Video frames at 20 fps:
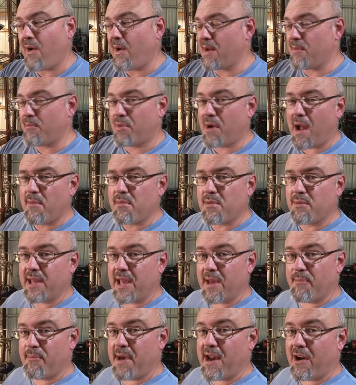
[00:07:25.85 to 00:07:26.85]
and probably
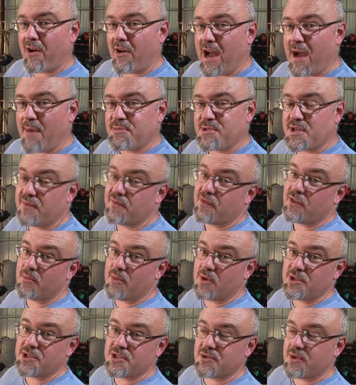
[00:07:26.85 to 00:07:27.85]
a better option for
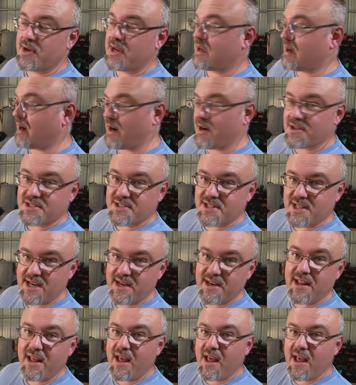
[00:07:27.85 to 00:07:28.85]
most street cars than